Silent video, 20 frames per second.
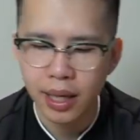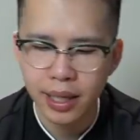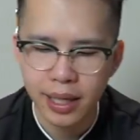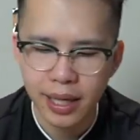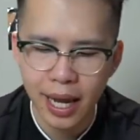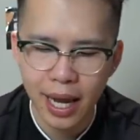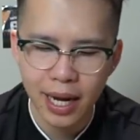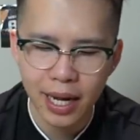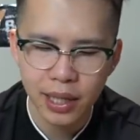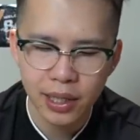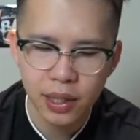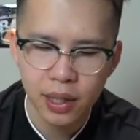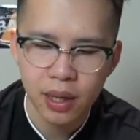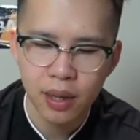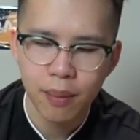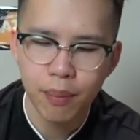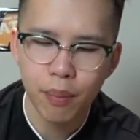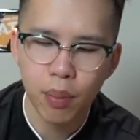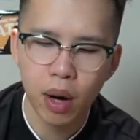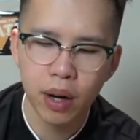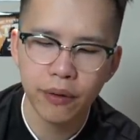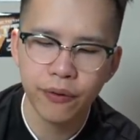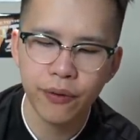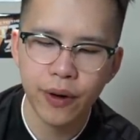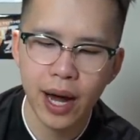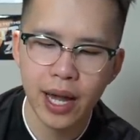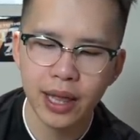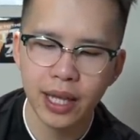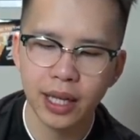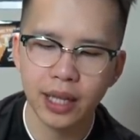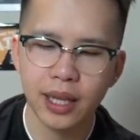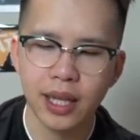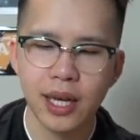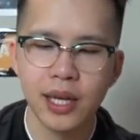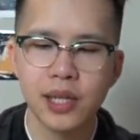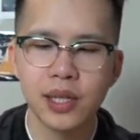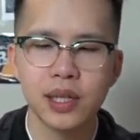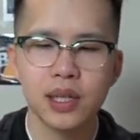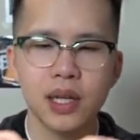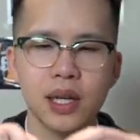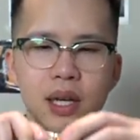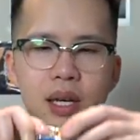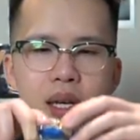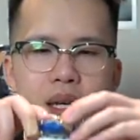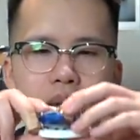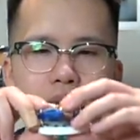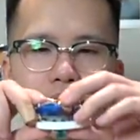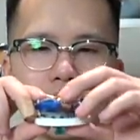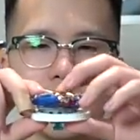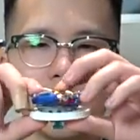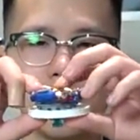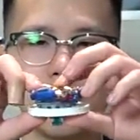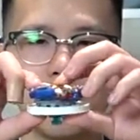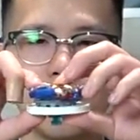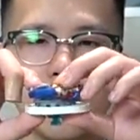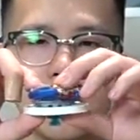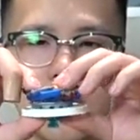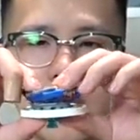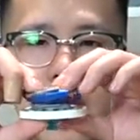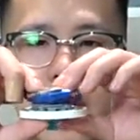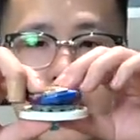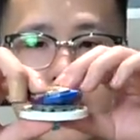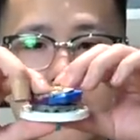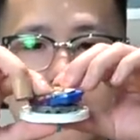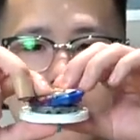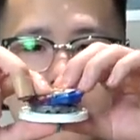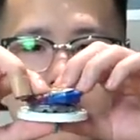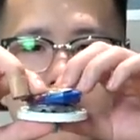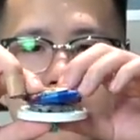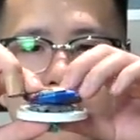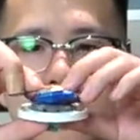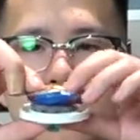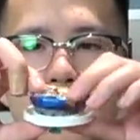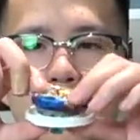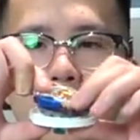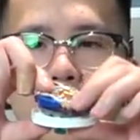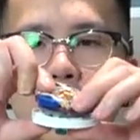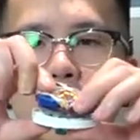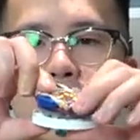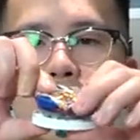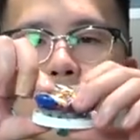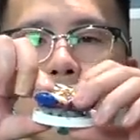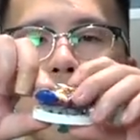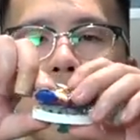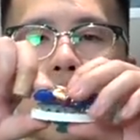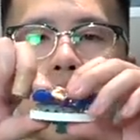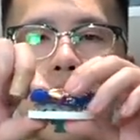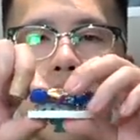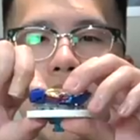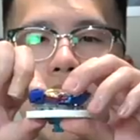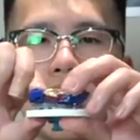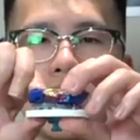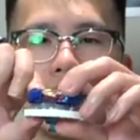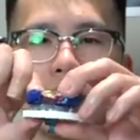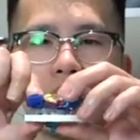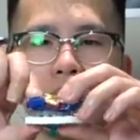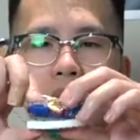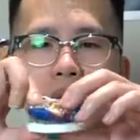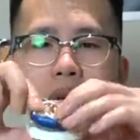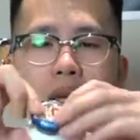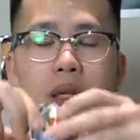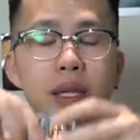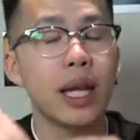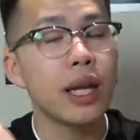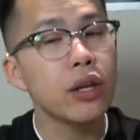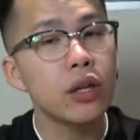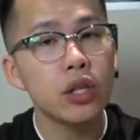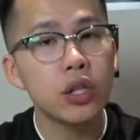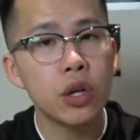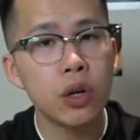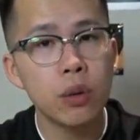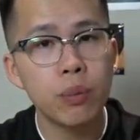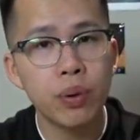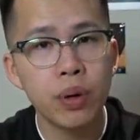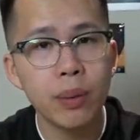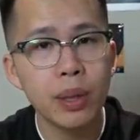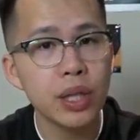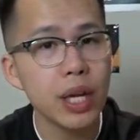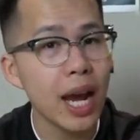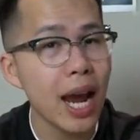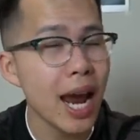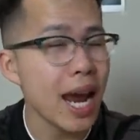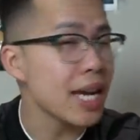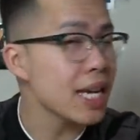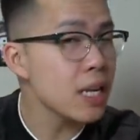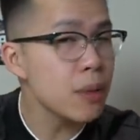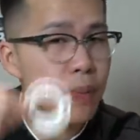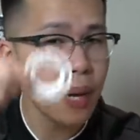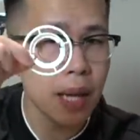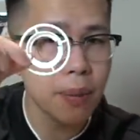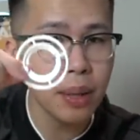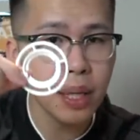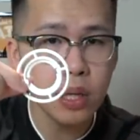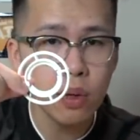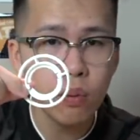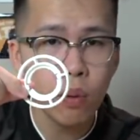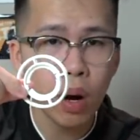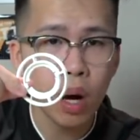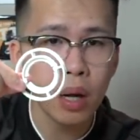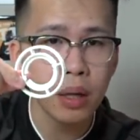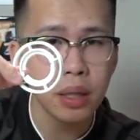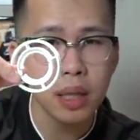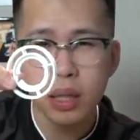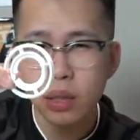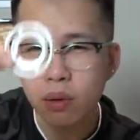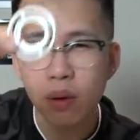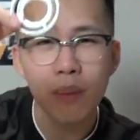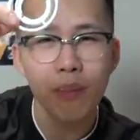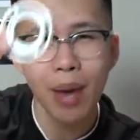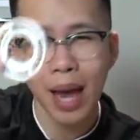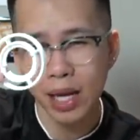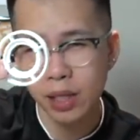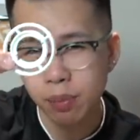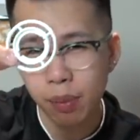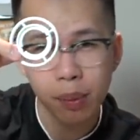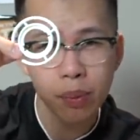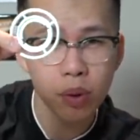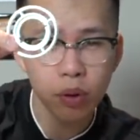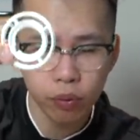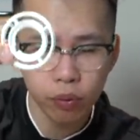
and get it modified like this. Look at that, so wide. Now you can turn pretty much any Beyblade you want into a Maximum